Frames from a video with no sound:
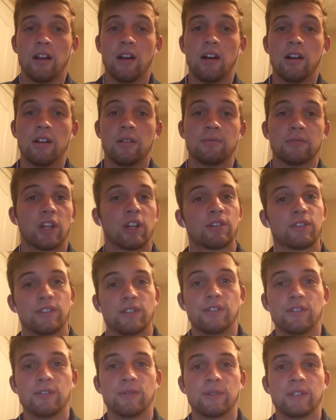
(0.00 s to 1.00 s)
Um, Dr.
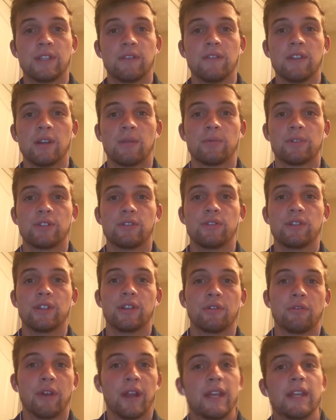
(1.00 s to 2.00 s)
Seuss was given the opportunity
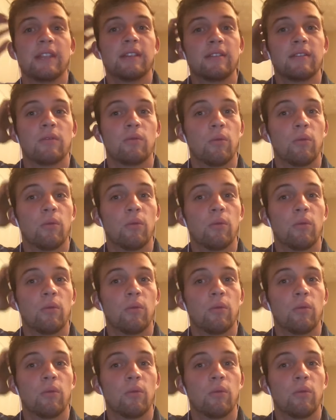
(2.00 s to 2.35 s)
to write